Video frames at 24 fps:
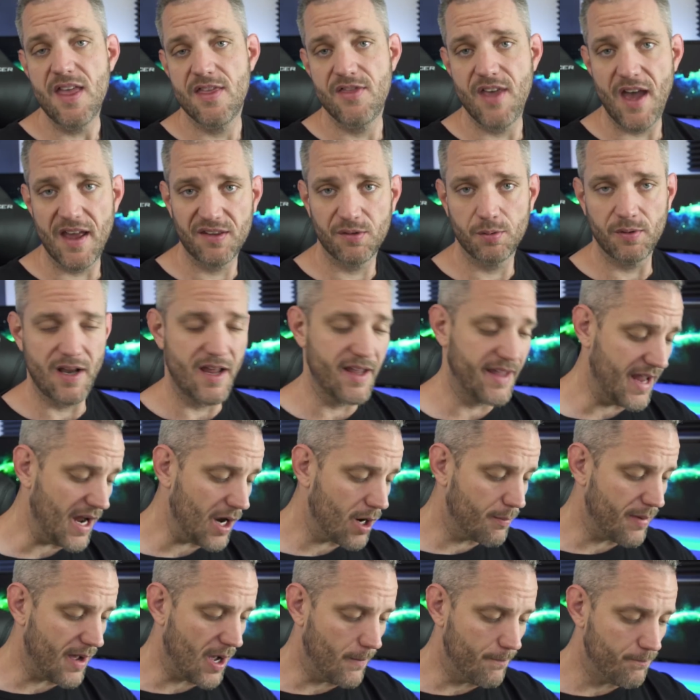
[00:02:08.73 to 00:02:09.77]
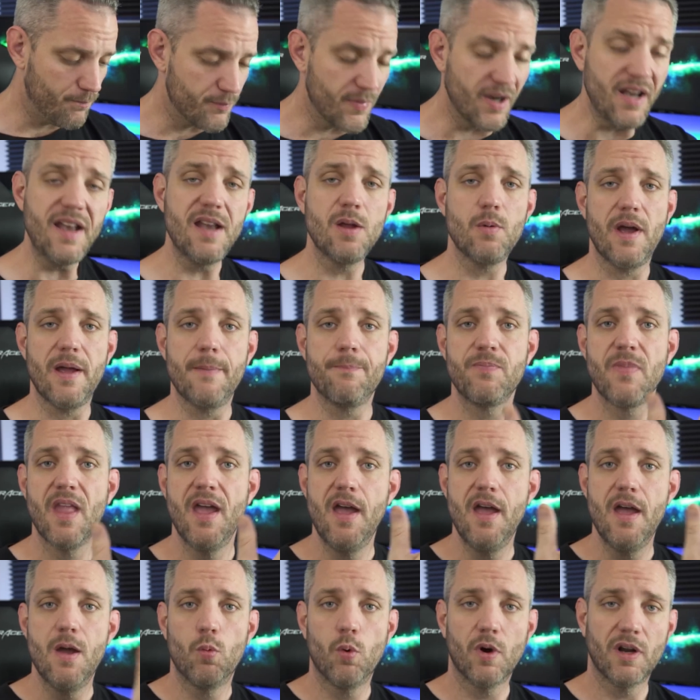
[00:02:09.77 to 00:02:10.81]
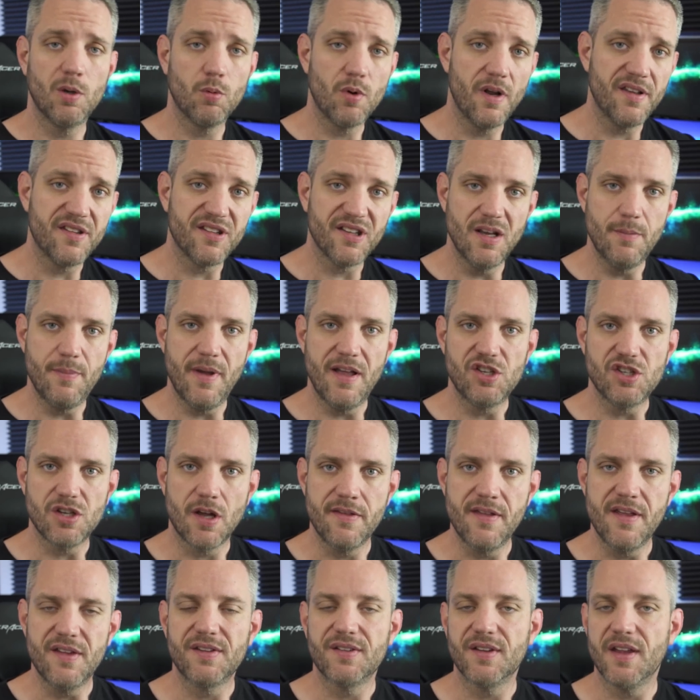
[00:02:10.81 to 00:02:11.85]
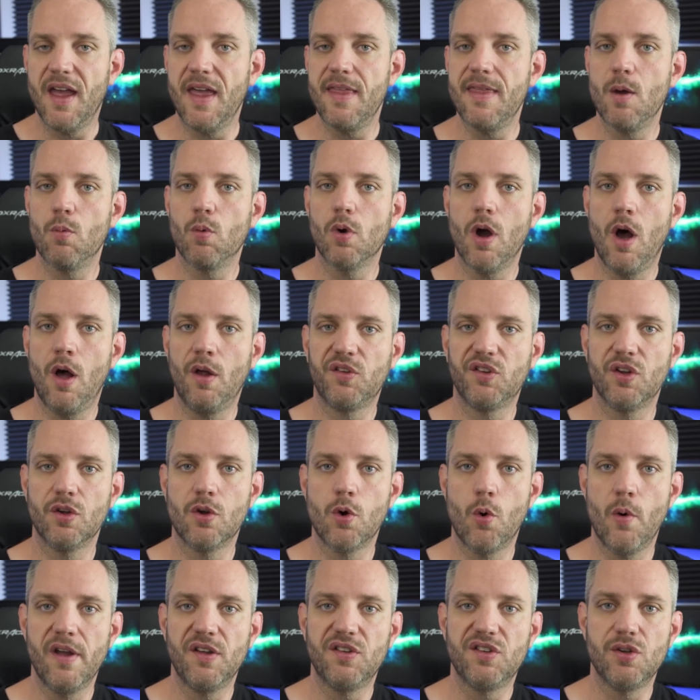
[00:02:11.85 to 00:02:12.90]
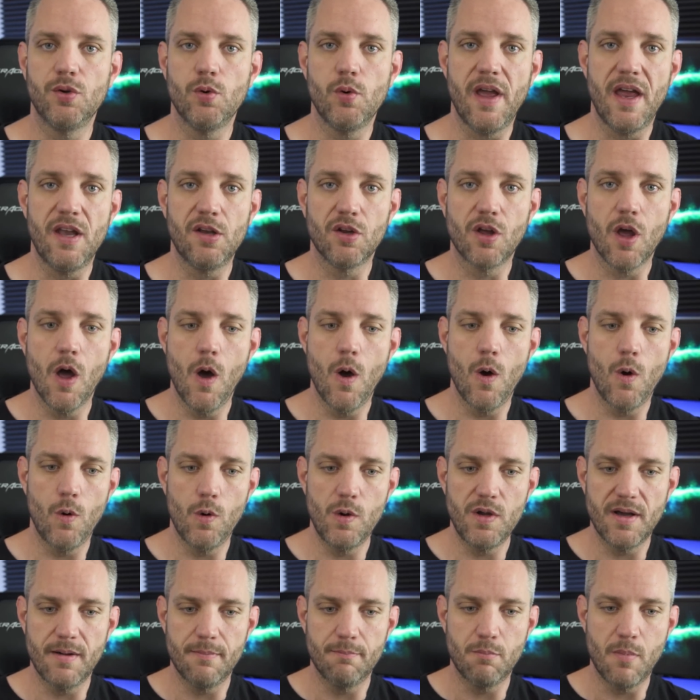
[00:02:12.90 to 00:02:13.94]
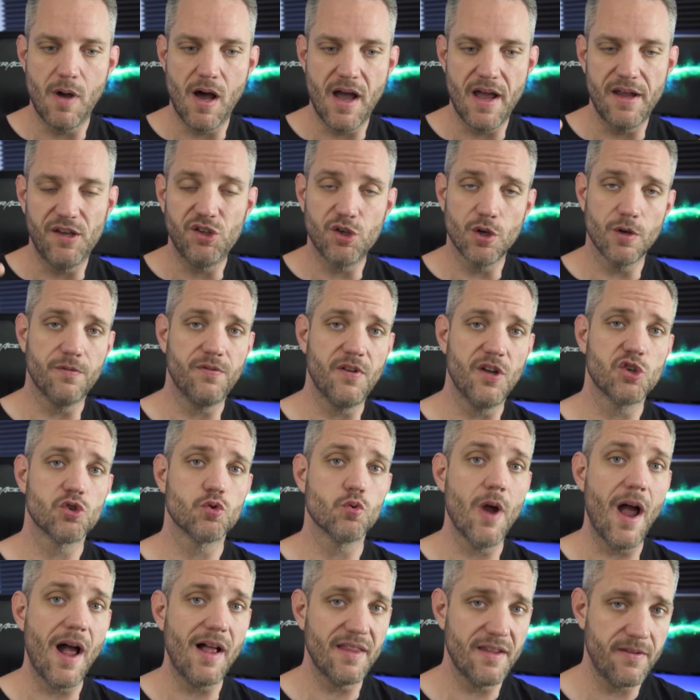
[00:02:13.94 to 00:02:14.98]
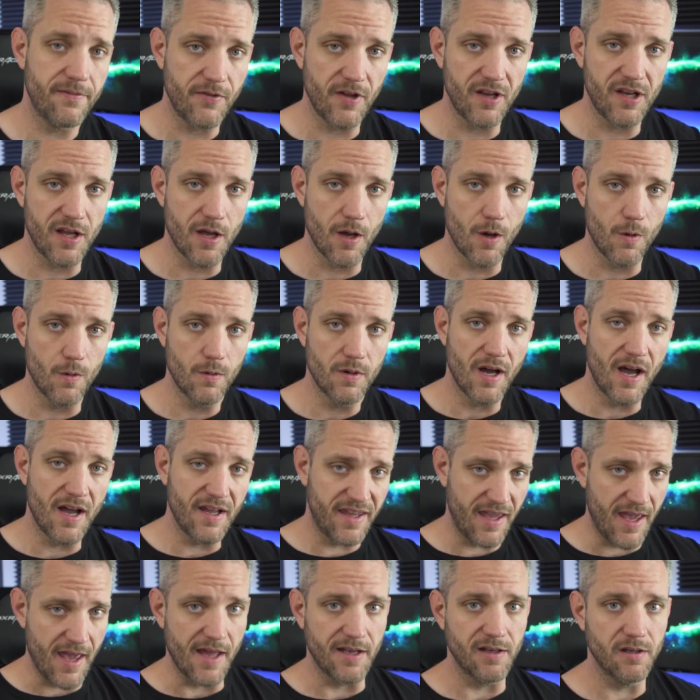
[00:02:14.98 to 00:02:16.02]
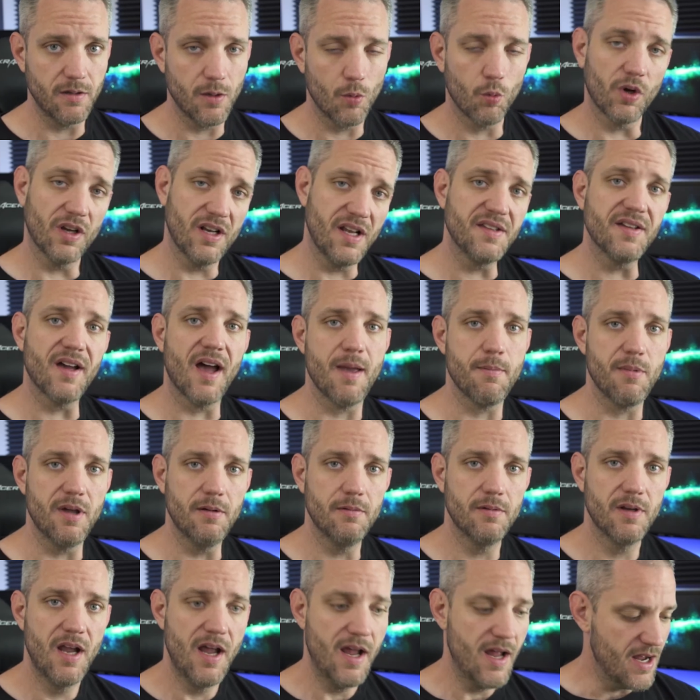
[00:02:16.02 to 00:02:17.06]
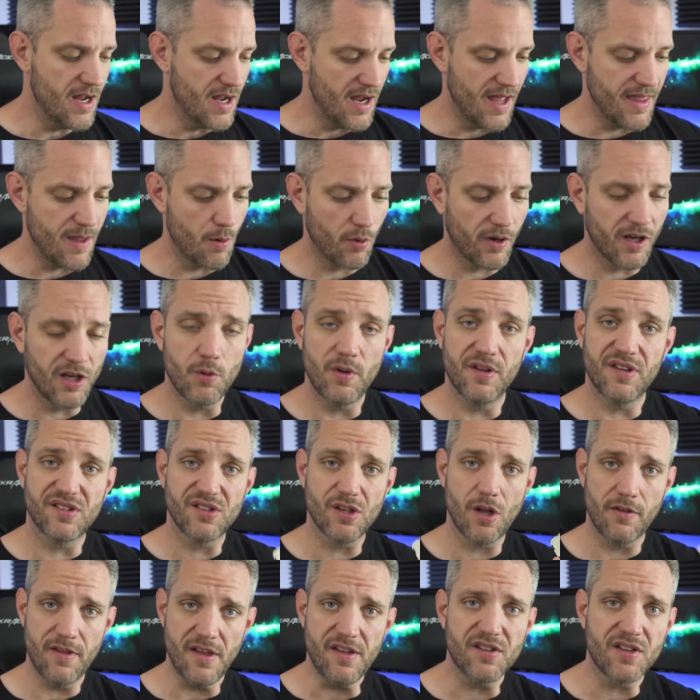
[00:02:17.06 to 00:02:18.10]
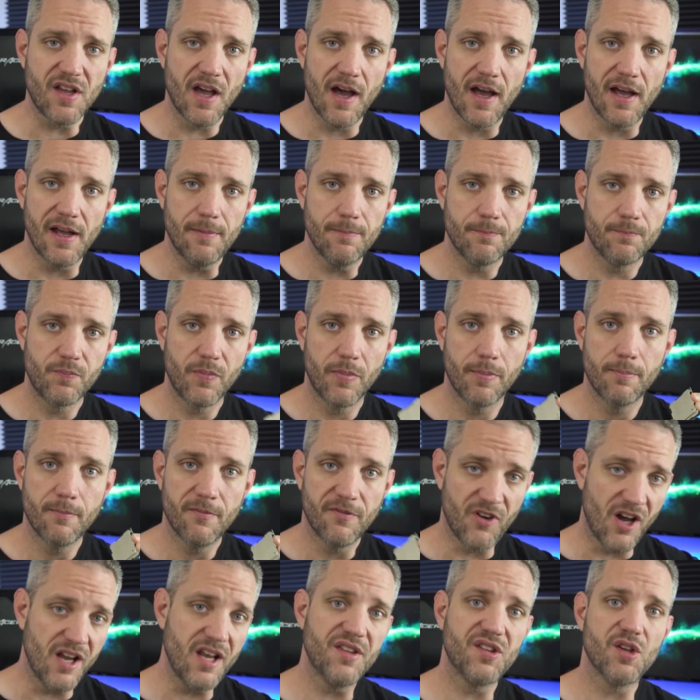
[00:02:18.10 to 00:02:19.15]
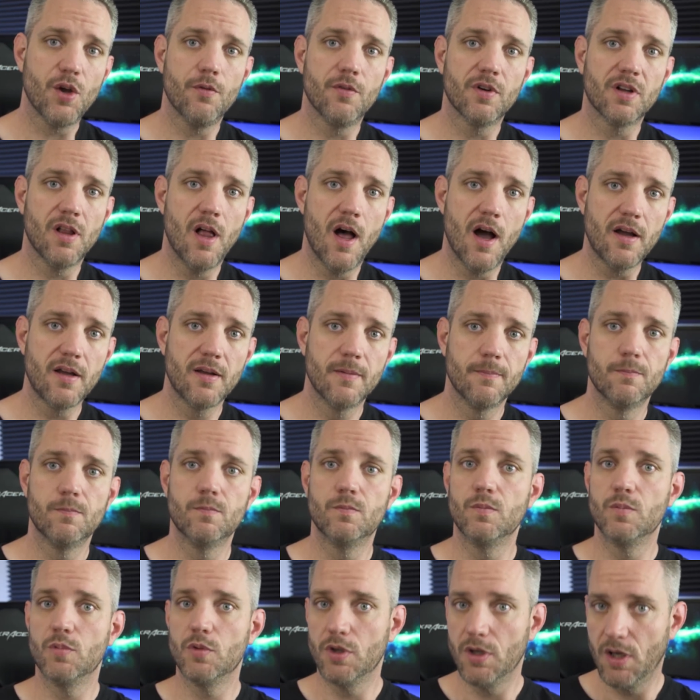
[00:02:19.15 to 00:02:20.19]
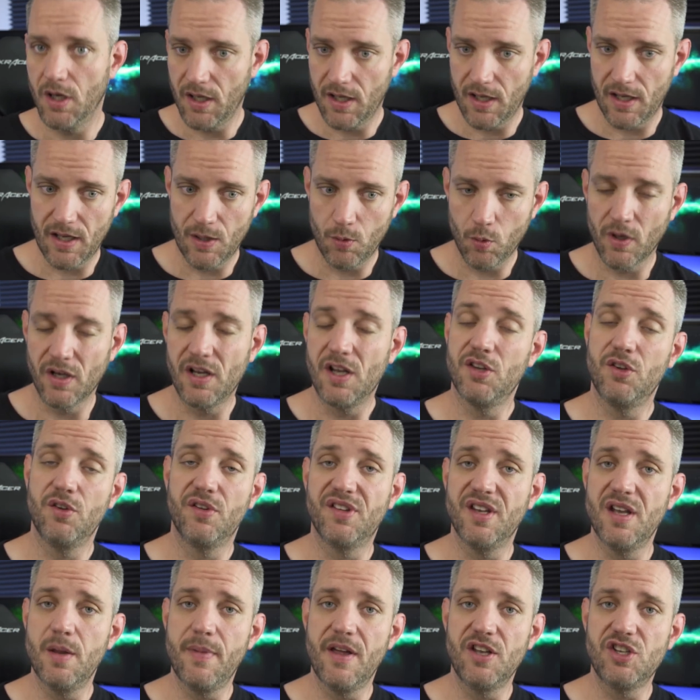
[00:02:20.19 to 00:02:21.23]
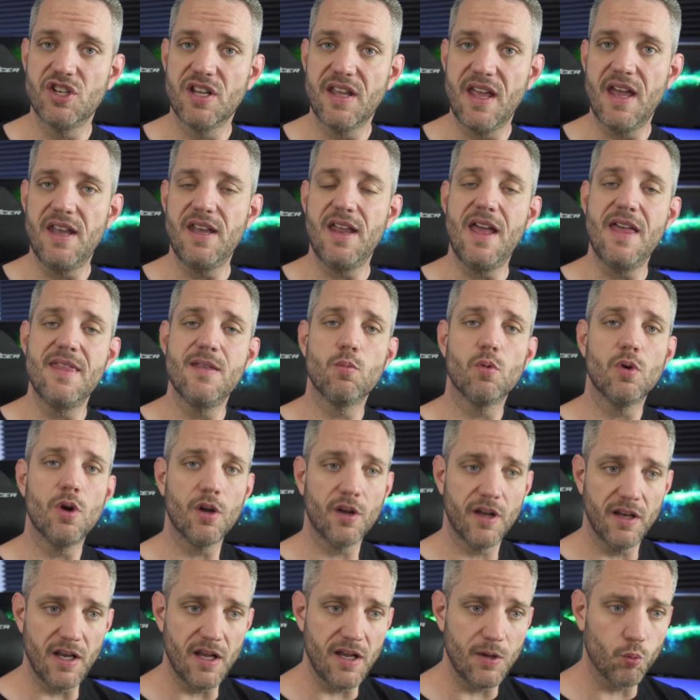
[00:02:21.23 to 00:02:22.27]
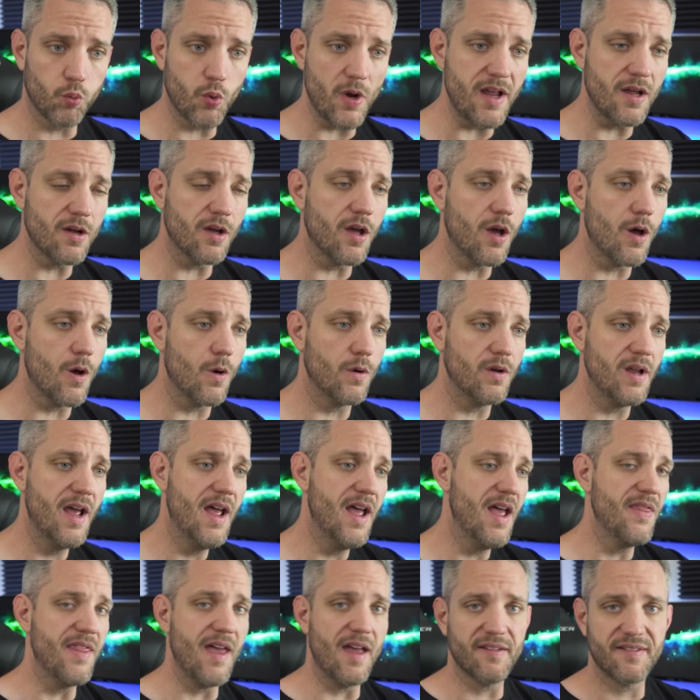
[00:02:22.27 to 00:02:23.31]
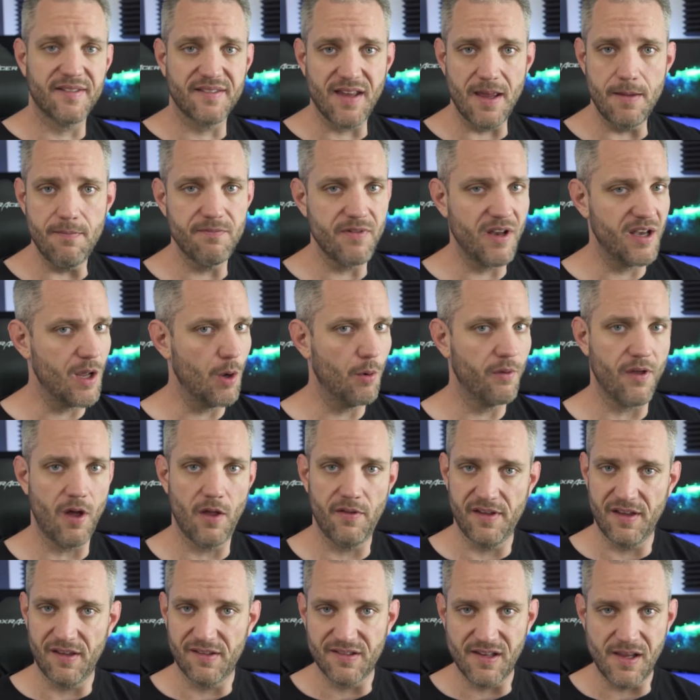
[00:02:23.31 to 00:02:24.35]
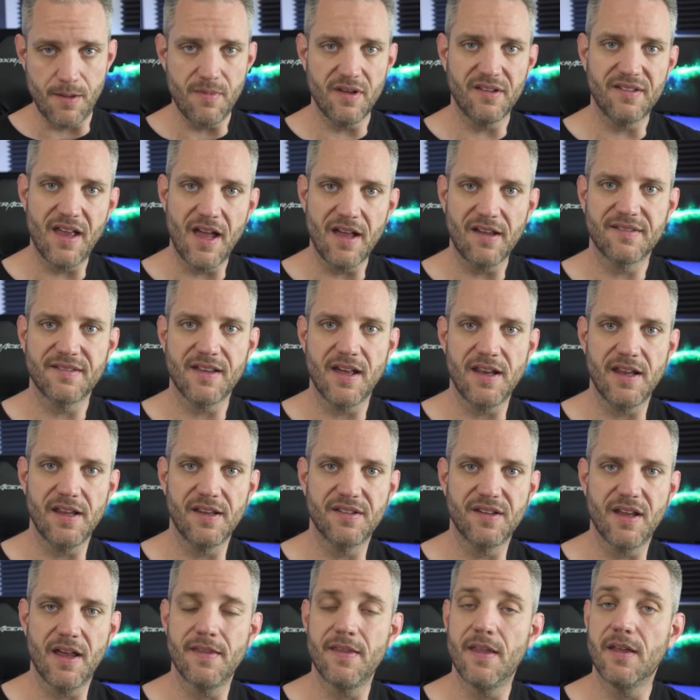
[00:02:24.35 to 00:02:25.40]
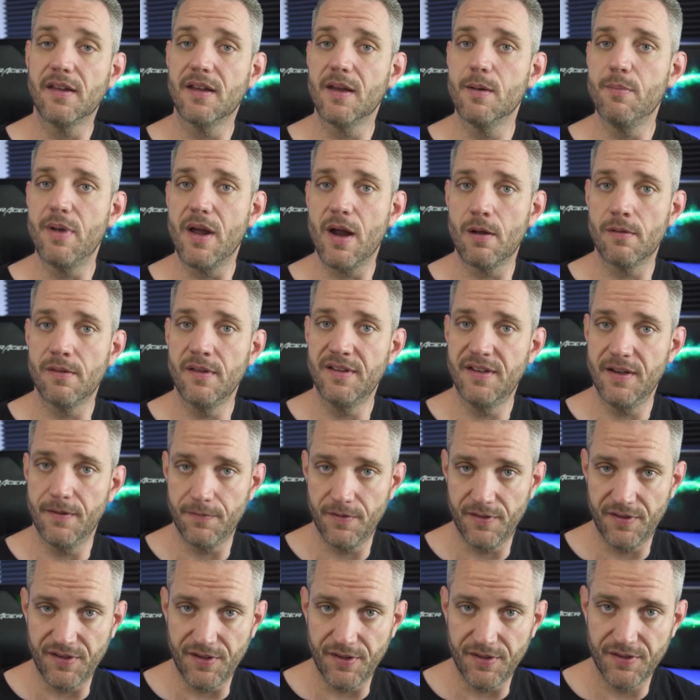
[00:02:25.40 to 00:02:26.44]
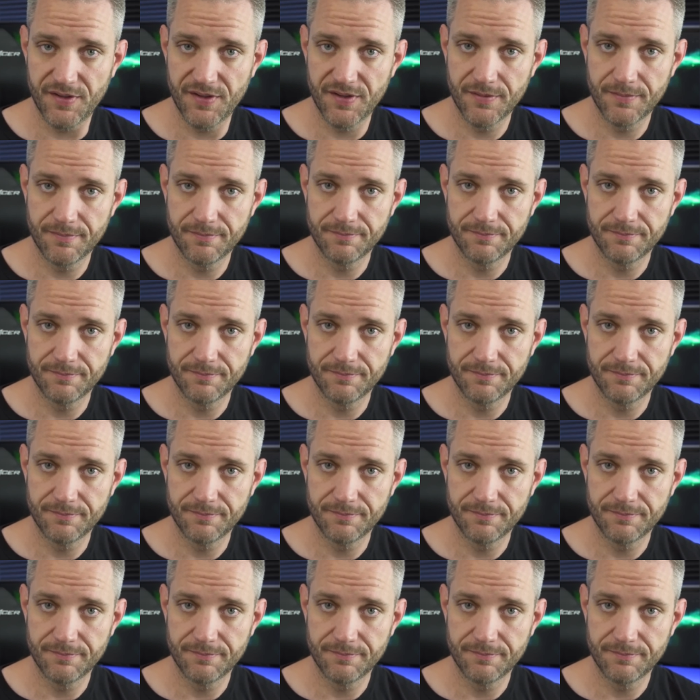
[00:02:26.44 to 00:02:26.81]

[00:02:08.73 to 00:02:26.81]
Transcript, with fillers: That's what I care about. But anyway, we're gonna run Cinebench on this, and then we're also going to encode my Dirtfish Rally video. Again, we're gonna time it, and then we're gonna install this guy, find its overclock, uh, we're gonna do Cinebench again, and then we're gonna re-encode that same video with all the same exact settings and then compare the differences.